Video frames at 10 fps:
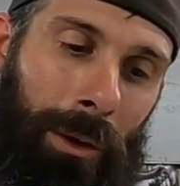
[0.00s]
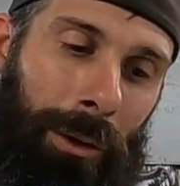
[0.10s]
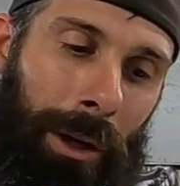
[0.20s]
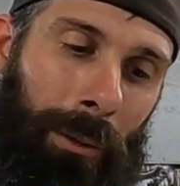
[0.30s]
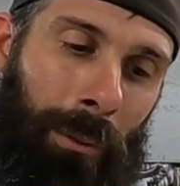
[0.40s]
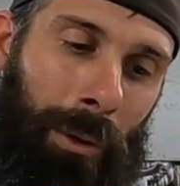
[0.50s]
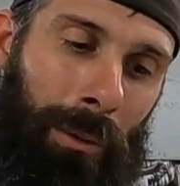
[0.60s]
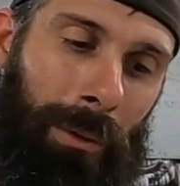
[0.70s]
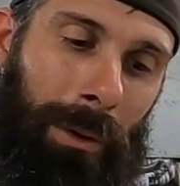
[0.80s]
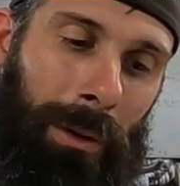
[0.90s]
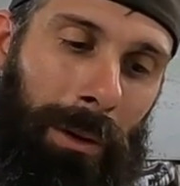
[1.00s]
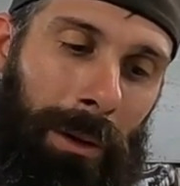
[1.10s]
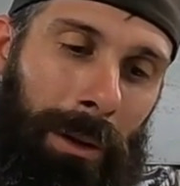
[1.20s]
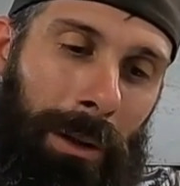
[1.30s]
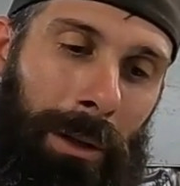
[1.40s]
you're going to want
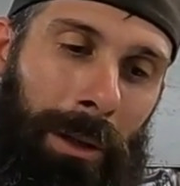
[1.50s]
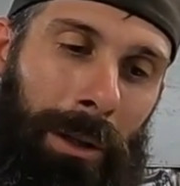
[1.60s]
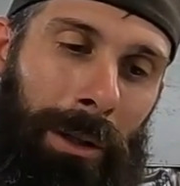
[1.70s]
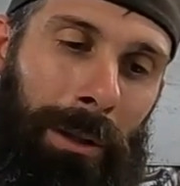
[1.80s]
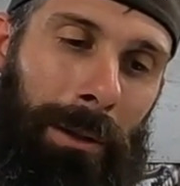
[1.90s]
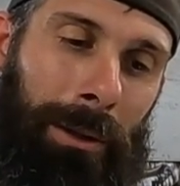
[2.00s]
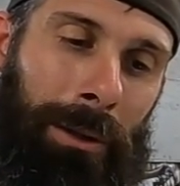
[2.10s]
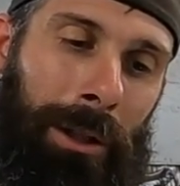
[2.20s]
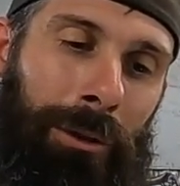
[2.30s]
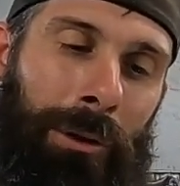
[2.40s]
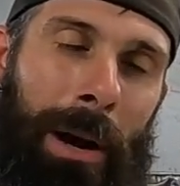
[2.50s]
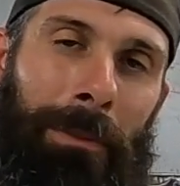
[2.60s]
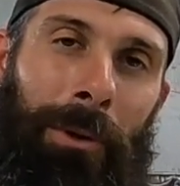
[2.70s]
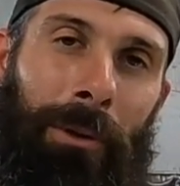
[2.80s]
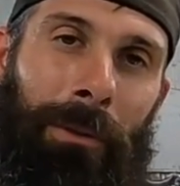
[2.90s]
to
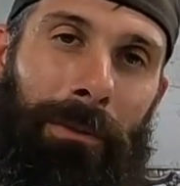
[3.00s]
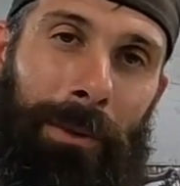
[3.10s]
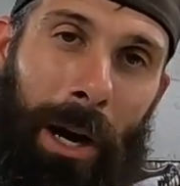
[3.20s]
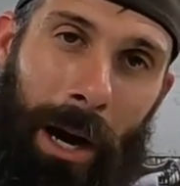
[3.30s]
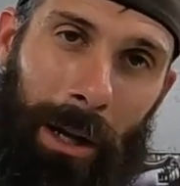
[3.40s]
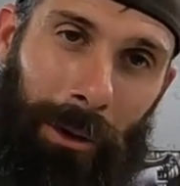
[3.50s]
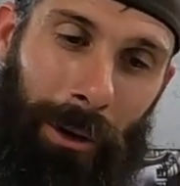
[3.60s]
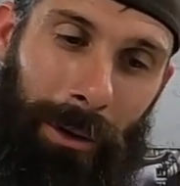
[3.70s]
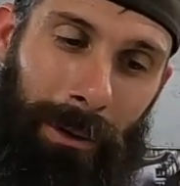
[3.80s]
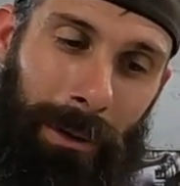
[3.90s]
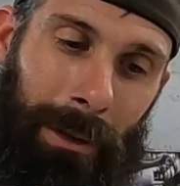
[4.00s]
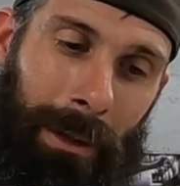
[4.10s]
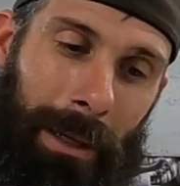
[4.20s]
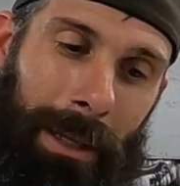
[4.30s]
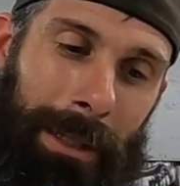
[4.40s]
drop your collar
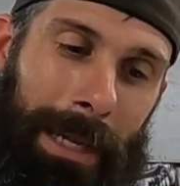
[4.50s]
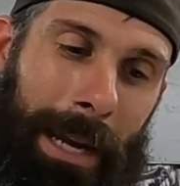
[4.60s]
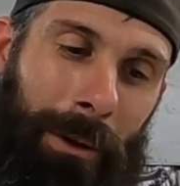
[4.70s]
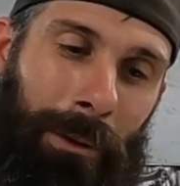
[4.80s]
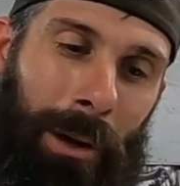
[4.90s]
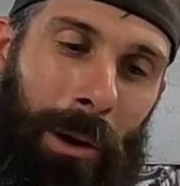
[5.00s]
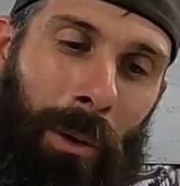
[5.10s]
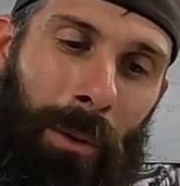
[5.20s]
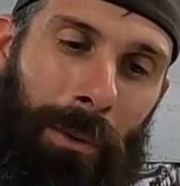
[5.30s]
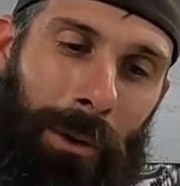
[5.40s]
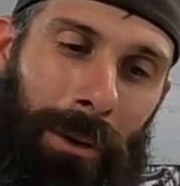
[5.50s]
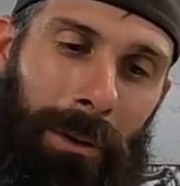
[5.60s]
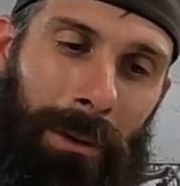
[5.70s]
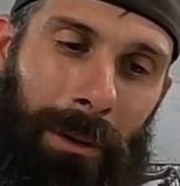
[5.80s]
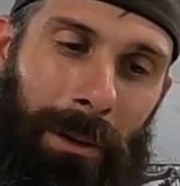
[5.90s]
down over